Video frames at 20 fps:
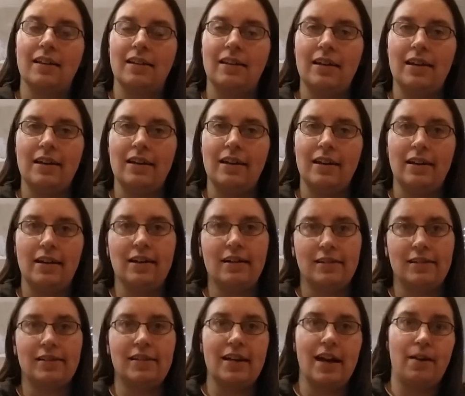the
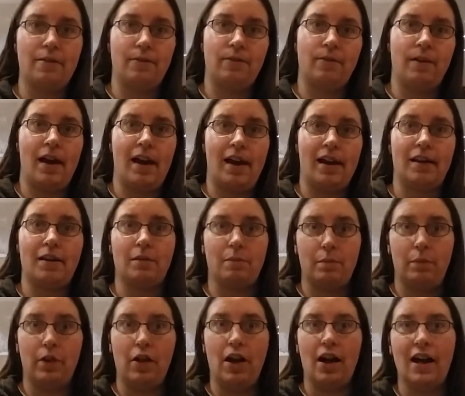deaf
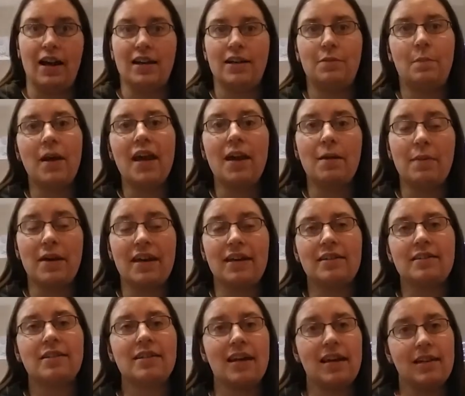and blind
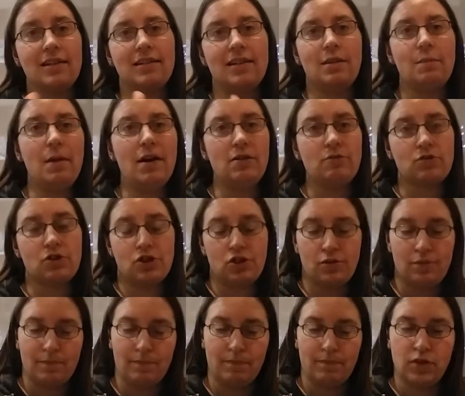babies into the pouch.
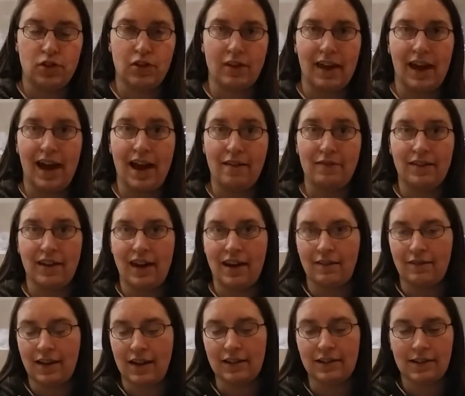So they have to
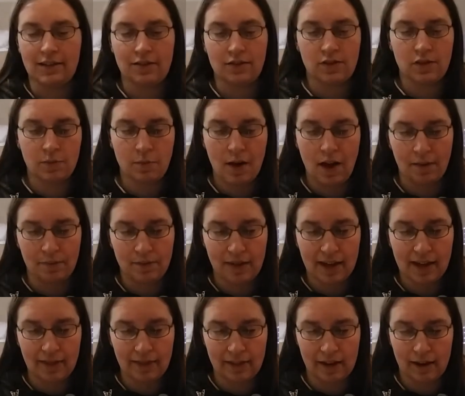have that sense of smell to
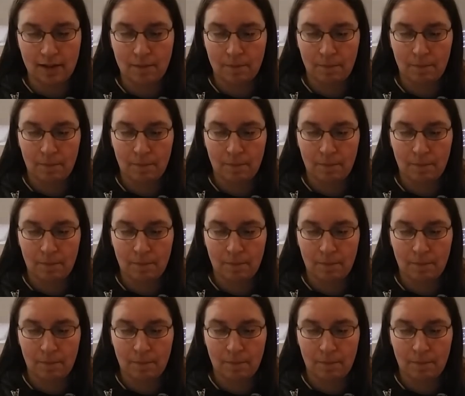get there.